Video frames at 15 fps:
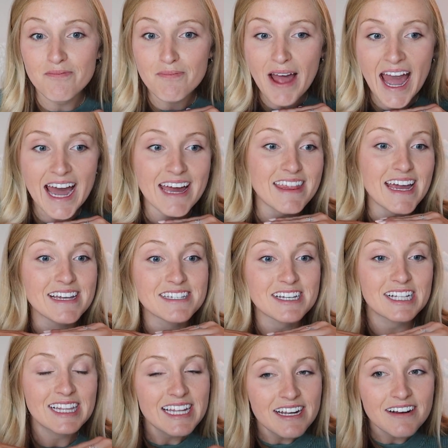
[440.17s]
path as
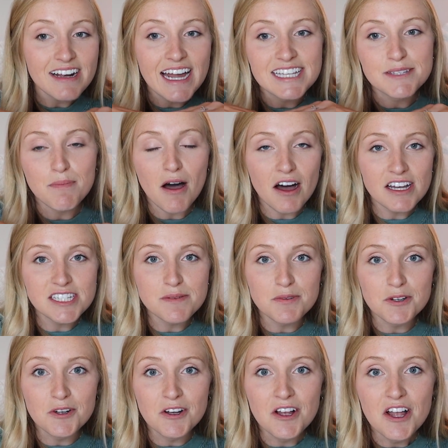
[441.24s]
clear as
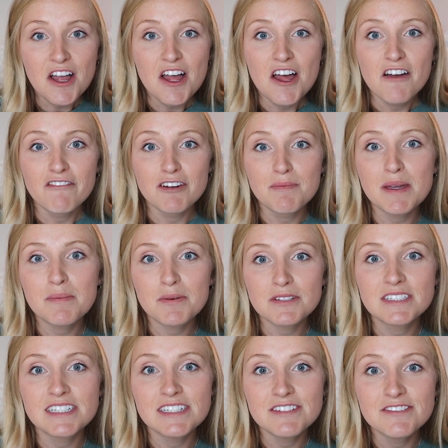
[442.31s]
possible for people
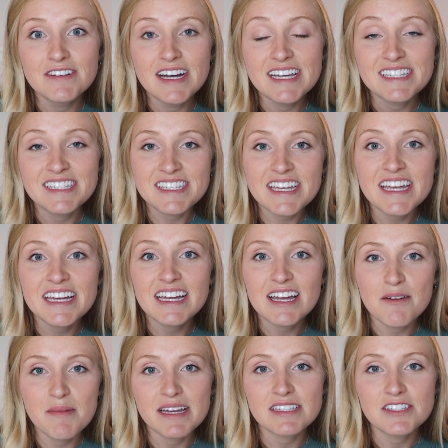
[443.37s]
to see and
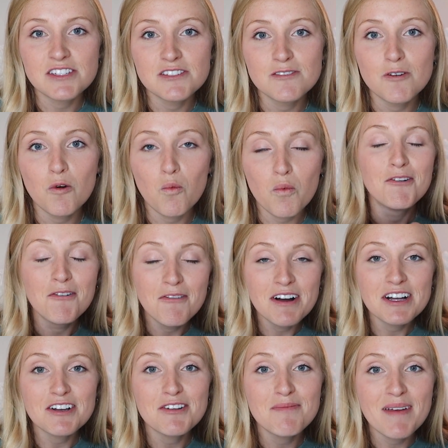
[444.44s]
commit to
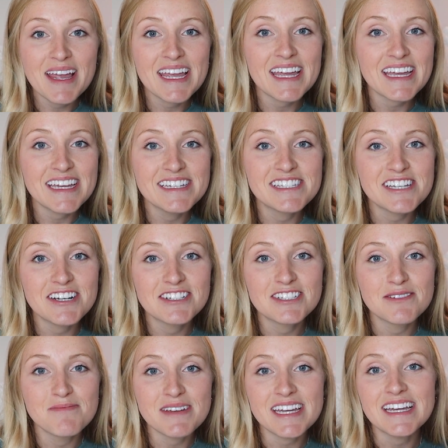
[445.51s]
will make it easier to
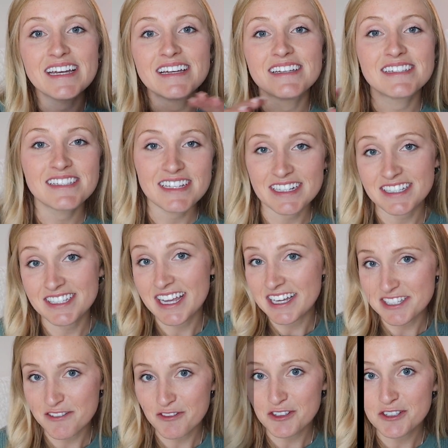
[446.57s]
be
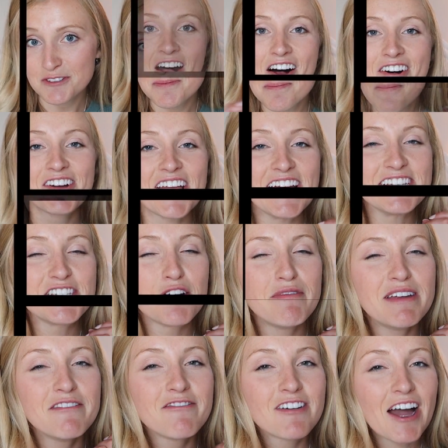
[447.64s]
successful. Okay, so
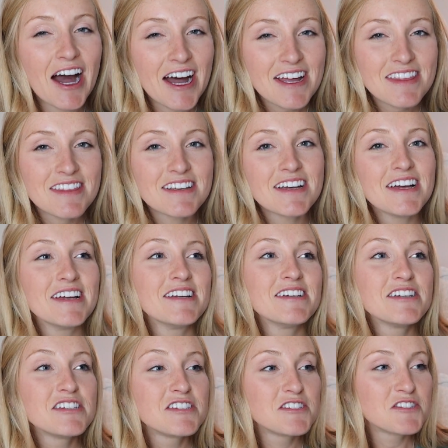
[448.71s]
we've got the
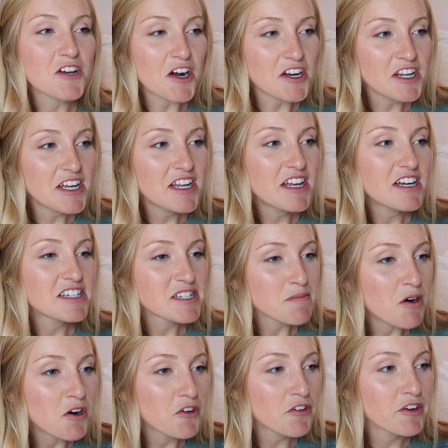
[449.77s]
starting a
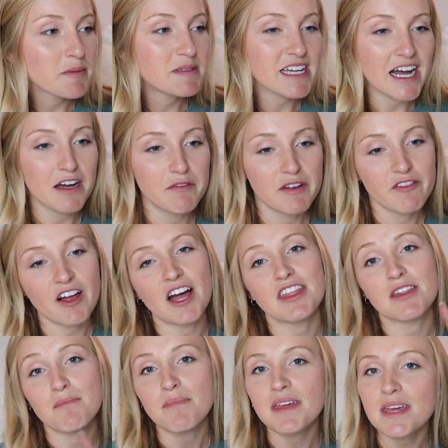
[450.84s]
small group down. We've got
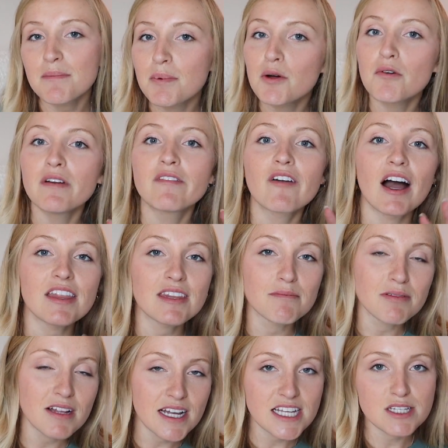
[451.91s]
the people, we've got the
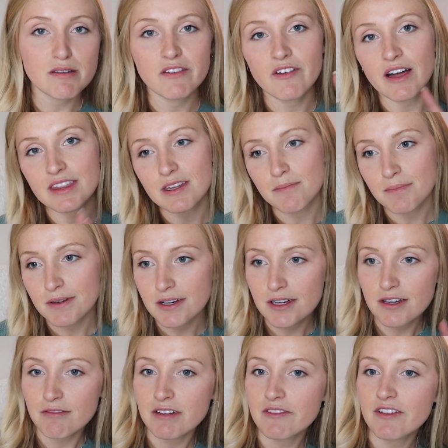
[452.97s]
place, we've got the
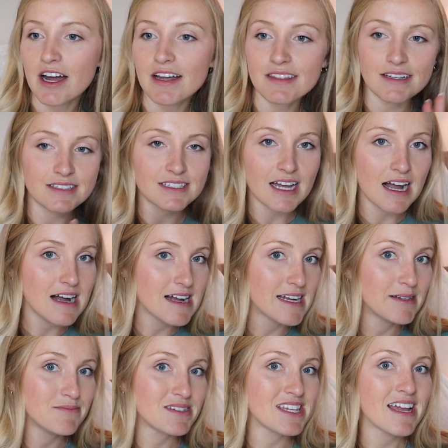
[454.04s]
book, we've got the
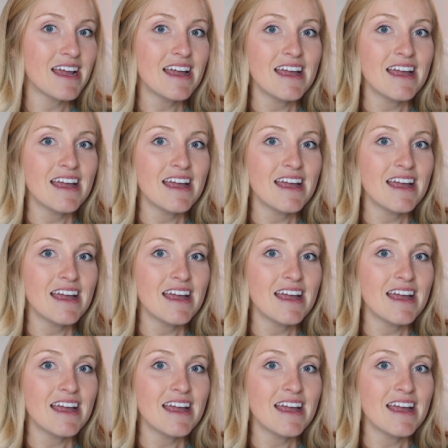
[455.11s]
times.